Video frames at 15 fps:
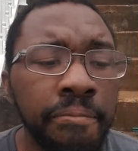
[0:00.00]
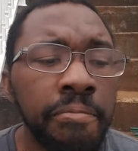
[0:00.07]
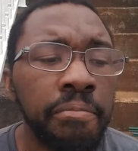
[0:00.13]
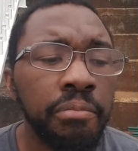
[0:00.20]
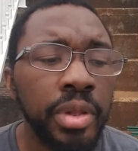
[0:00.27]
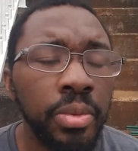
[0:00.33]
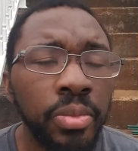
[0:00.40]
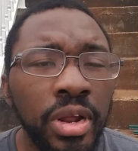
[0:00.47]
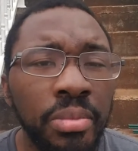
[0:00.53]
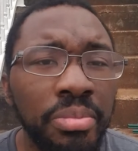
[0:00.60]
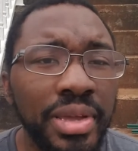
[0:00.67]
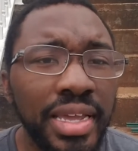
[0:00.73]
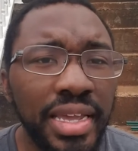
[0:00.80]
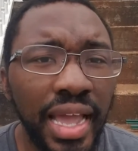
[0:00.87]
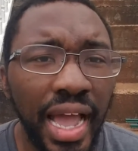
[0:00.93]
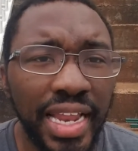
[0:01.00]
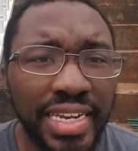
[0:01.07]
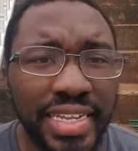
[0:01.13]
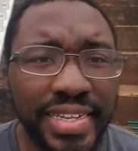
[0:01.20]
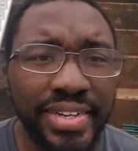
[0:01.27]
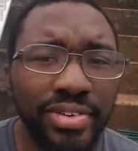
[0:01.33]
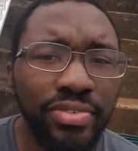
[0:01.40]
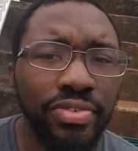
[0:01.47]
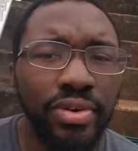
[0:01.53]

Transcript: But it wouldn't be ideal for